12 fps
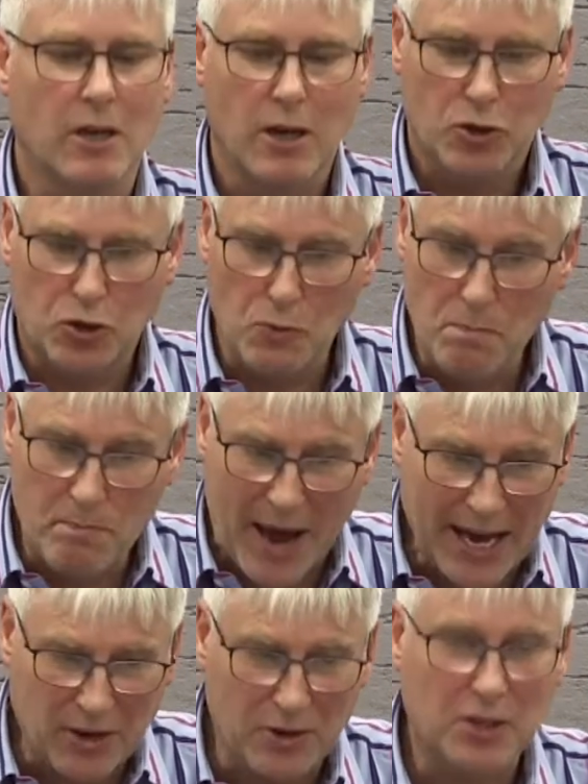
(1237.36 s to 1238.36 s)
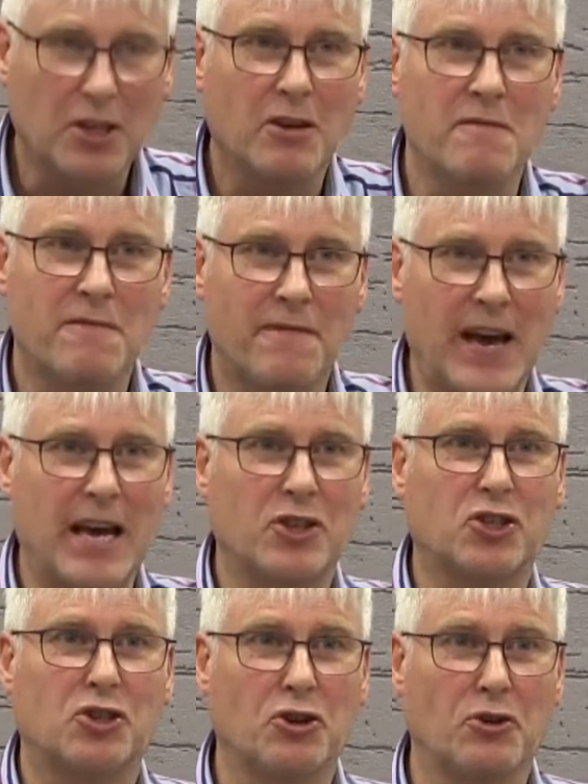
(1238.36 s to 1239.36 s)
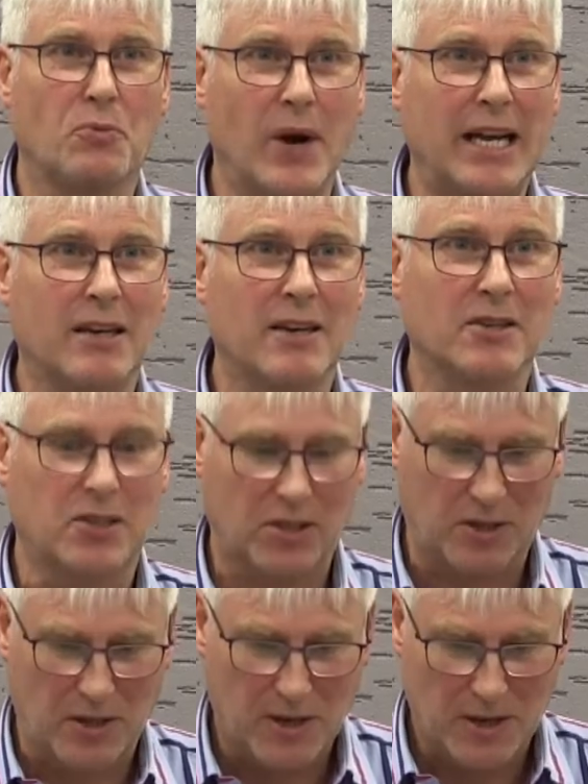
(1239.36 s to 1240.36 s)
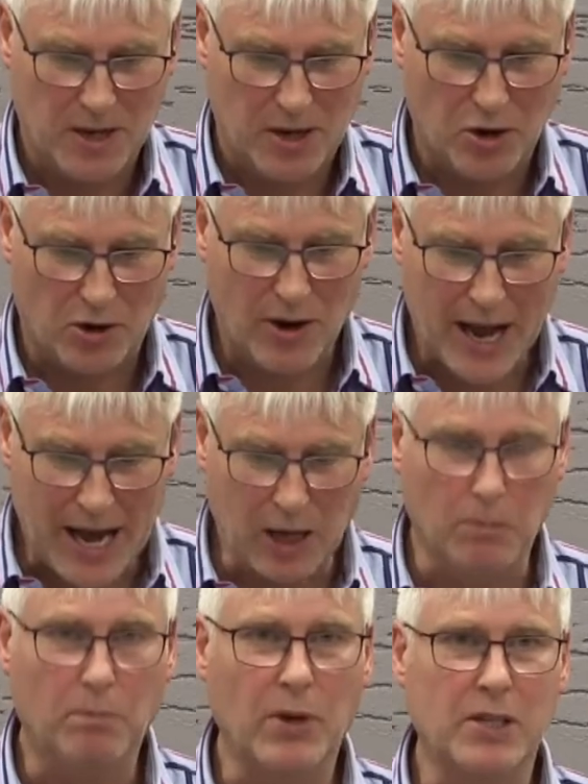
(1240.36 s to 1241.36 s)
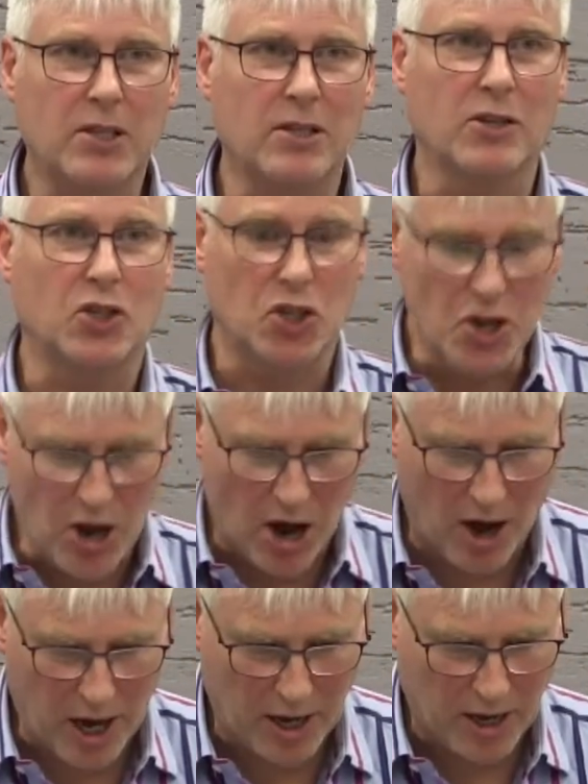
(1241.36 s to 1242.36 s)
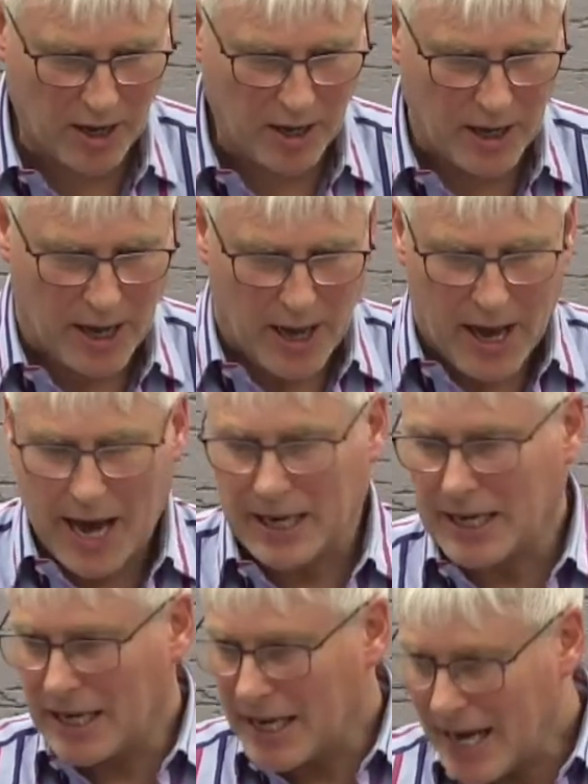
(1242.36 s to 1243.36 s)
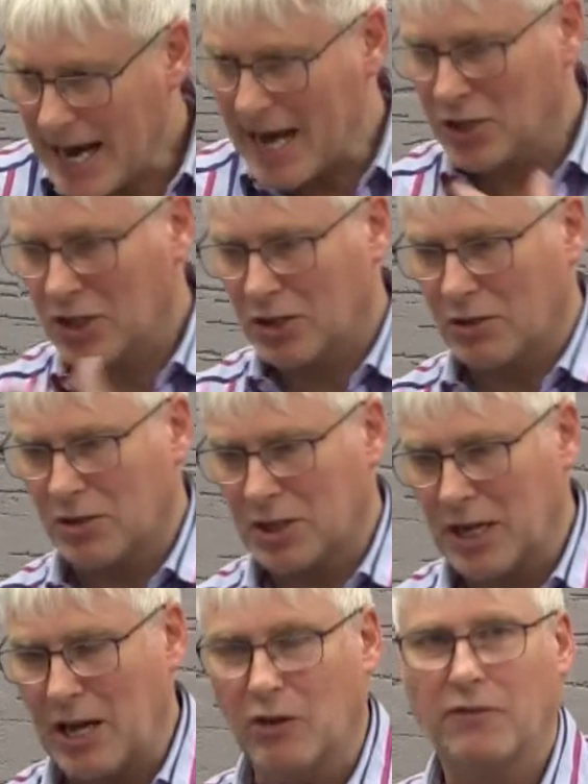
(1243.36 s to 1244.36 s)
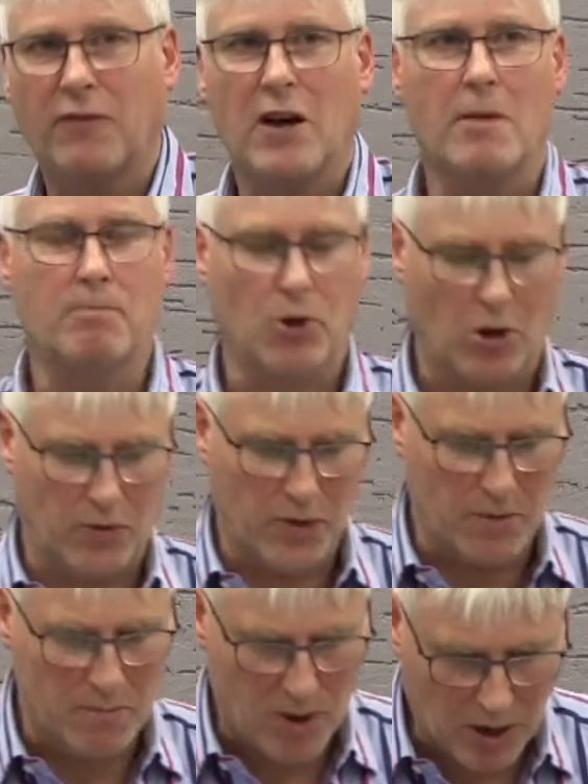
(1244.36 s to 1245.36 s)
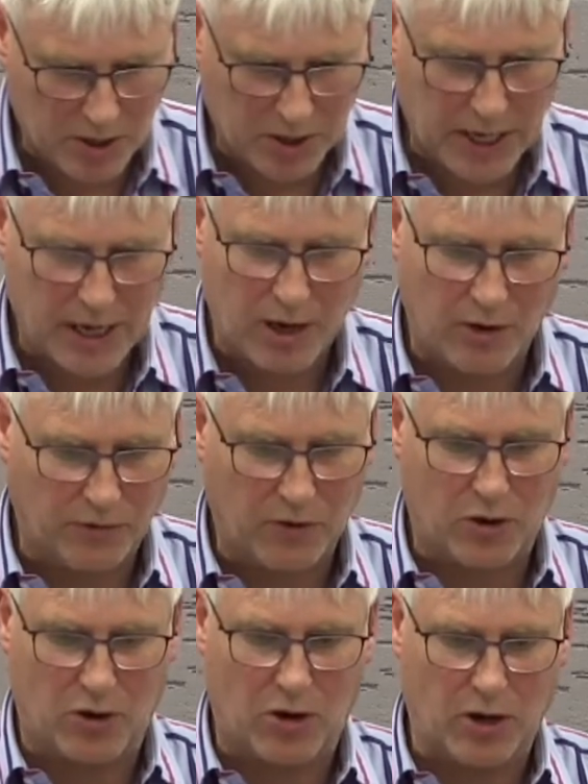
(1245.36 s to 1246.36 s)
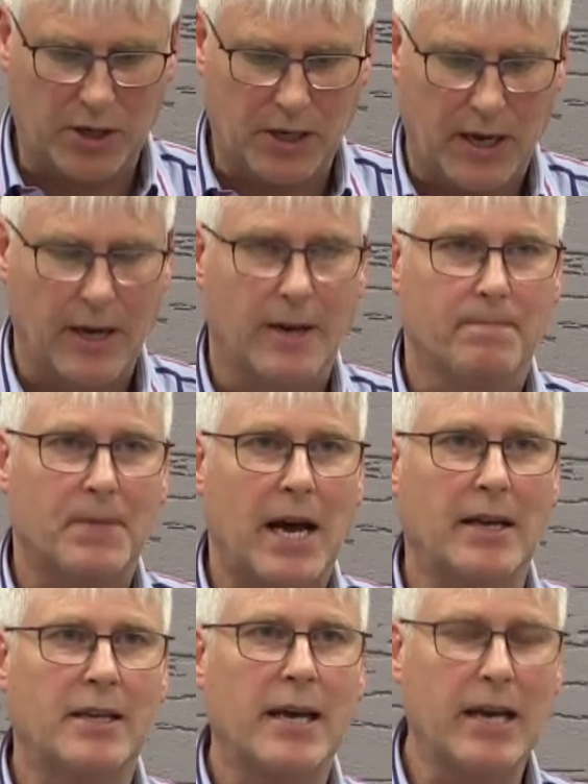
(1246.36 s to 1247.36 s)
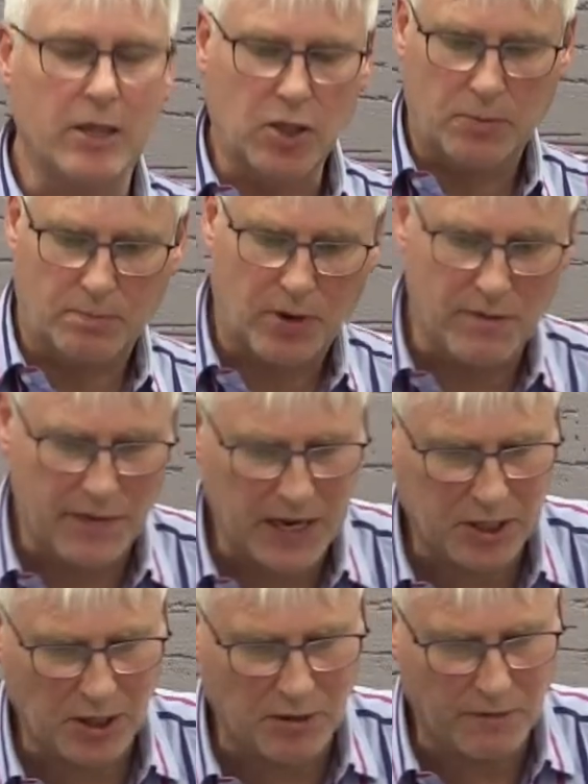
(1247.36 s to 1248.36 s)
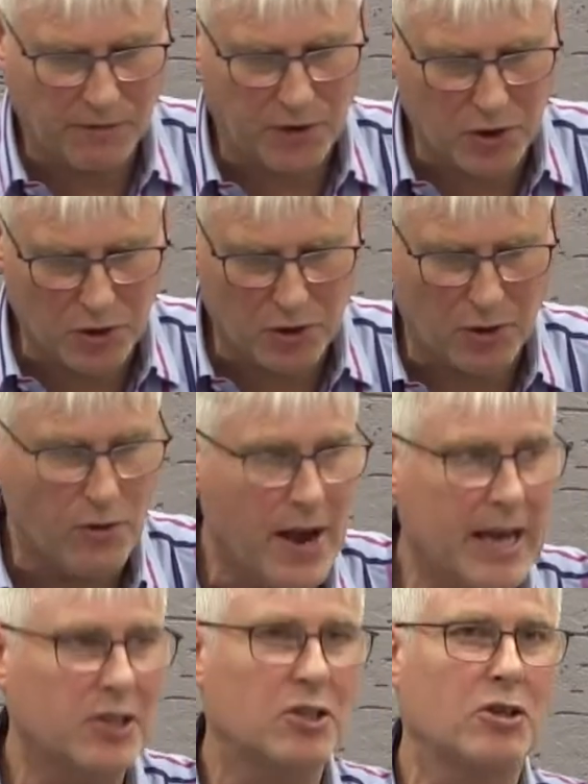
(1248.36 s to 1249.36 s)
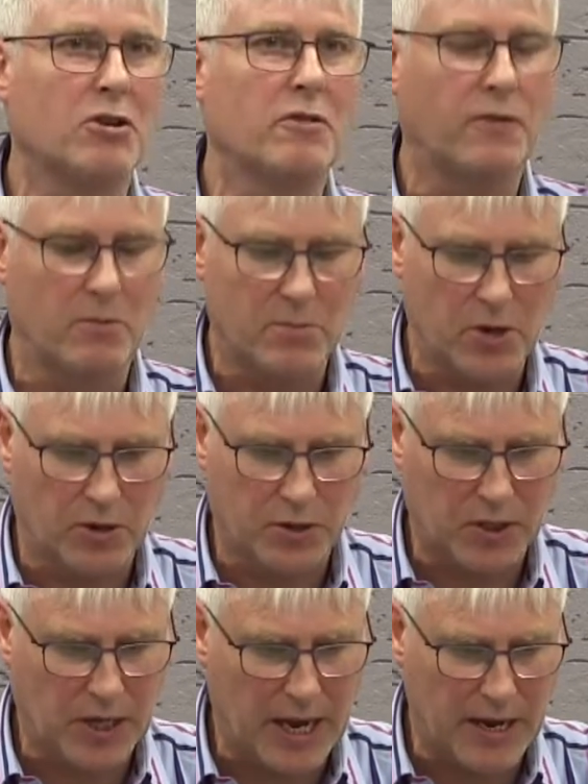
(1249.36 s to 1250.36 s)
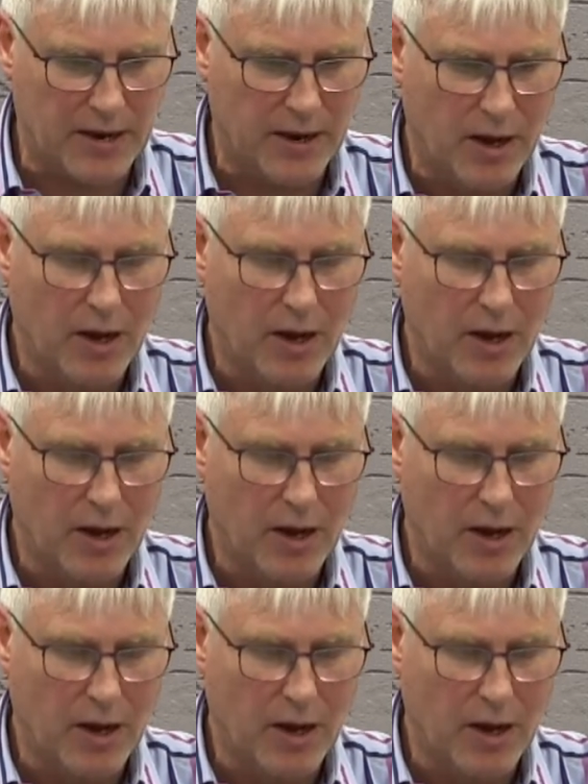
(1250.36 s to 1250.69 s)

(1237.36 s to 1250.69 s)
So better to confess your weakness, your helplessness now, and cast yourself upon the mercy of God and His provision for your rescue from your sin,